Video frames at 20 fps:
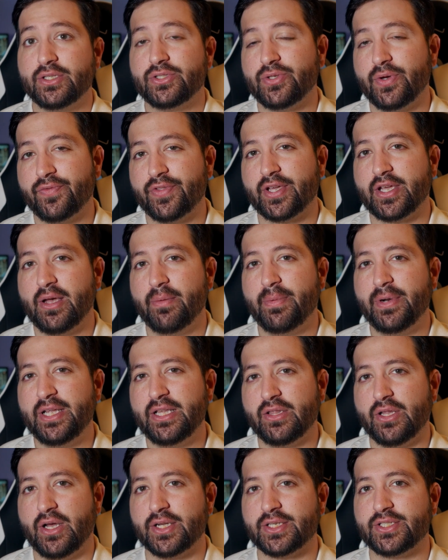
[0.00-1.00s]
So if the
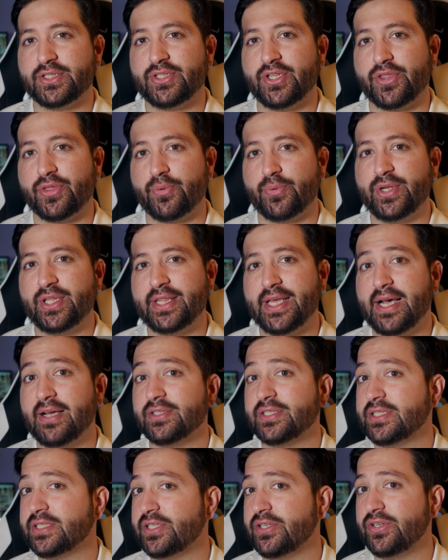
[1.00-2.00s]
company launches the three
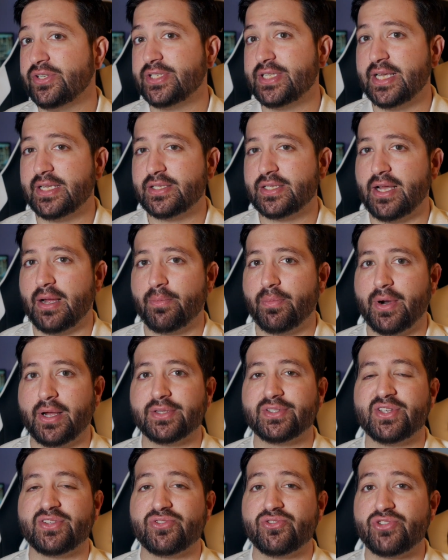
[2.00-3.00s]
thousand series desktop
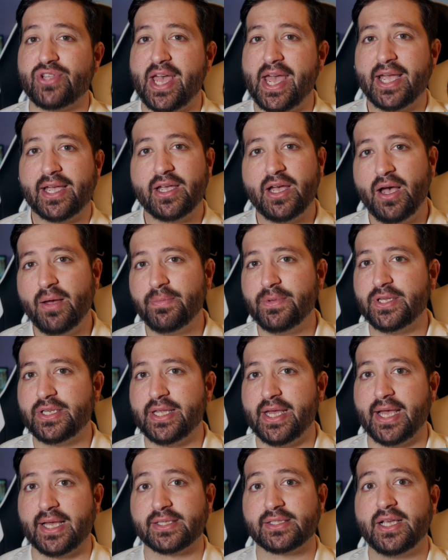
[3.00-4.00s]
processors at
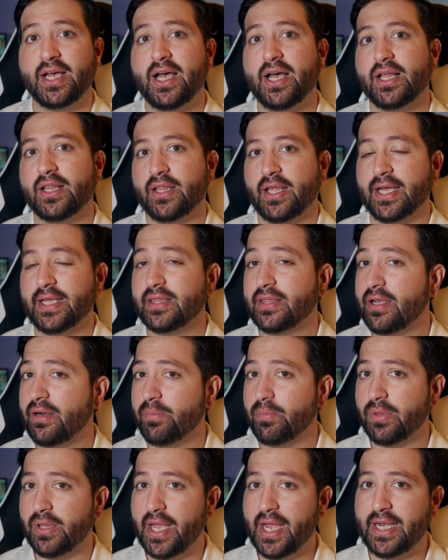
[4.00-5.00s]
Computex like they're
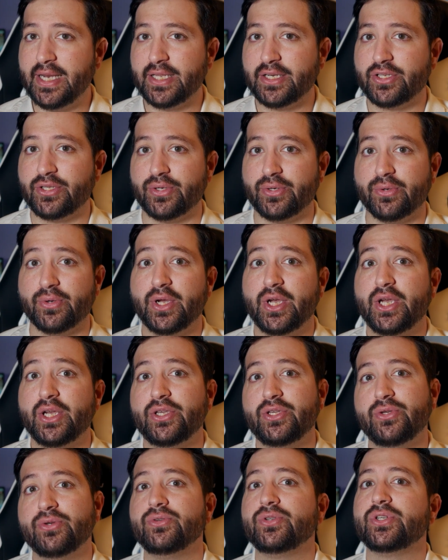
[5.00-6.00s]
planning to,
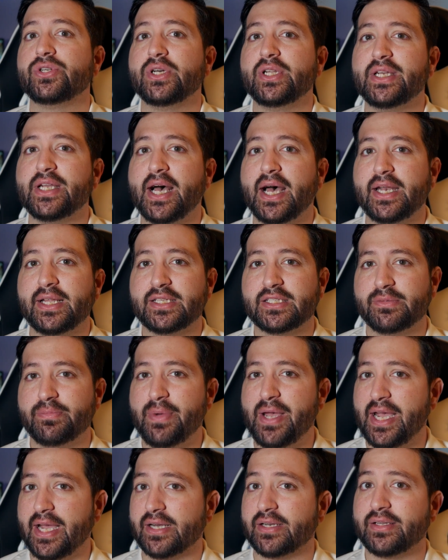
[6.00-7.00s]
you should not
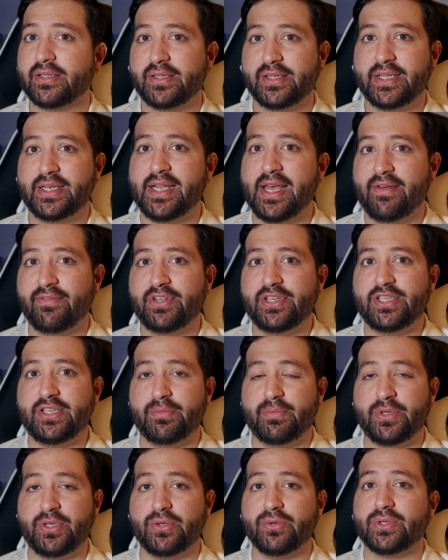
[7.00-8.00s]
expect the Navi
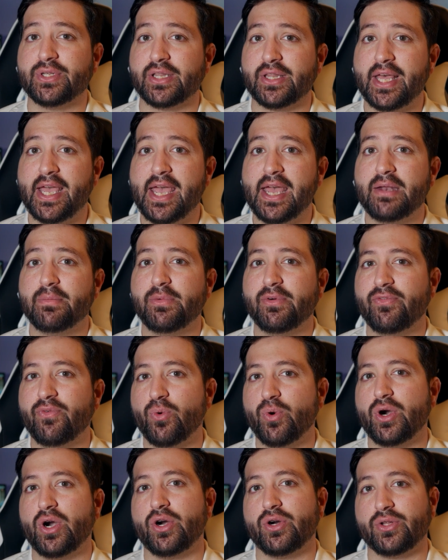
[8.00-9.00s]
G P U to land
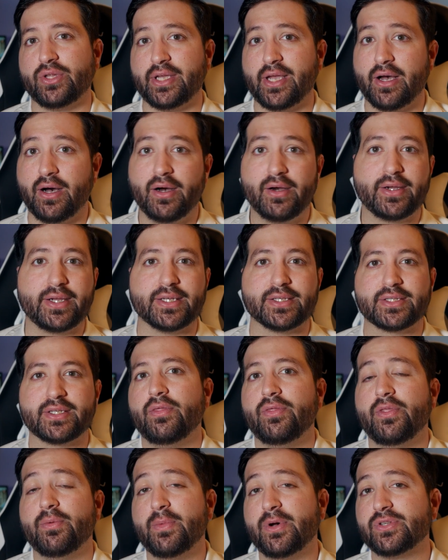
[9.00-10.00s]
before early August.
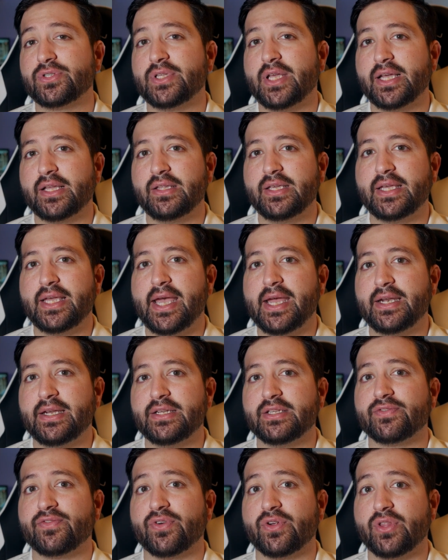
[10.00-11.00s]
The most likely
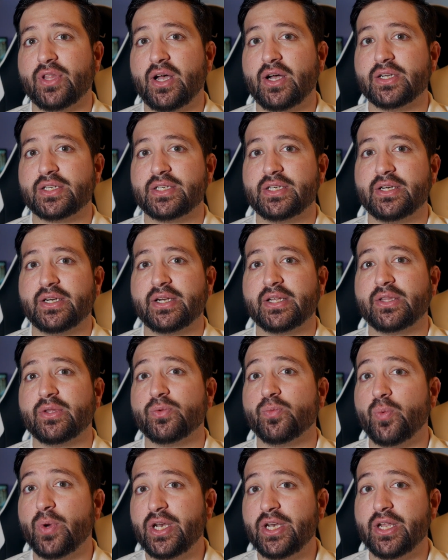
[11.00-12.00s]
candidates for launch during
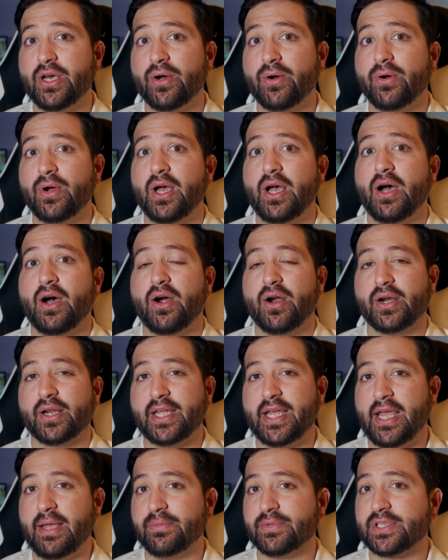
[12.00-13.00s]
the window are
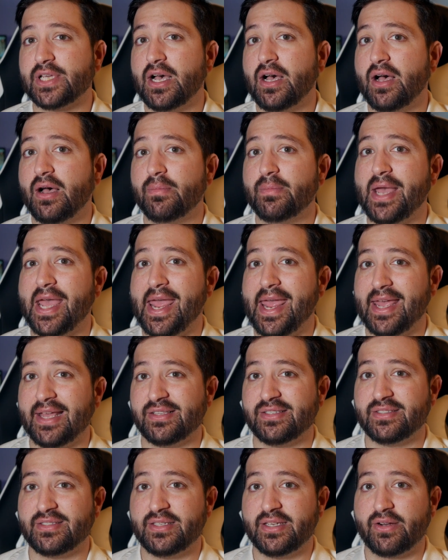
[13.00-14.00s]
Gamescom
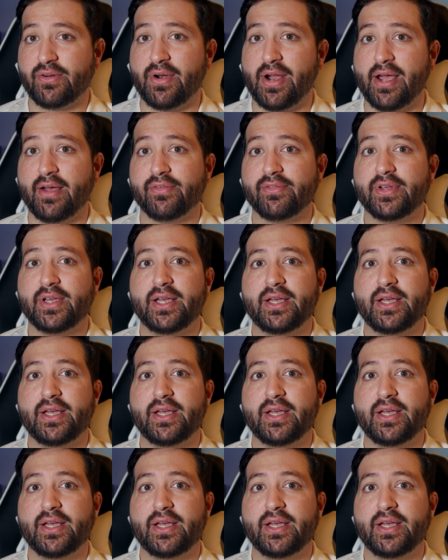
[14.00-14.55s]
and SIGGRAPH.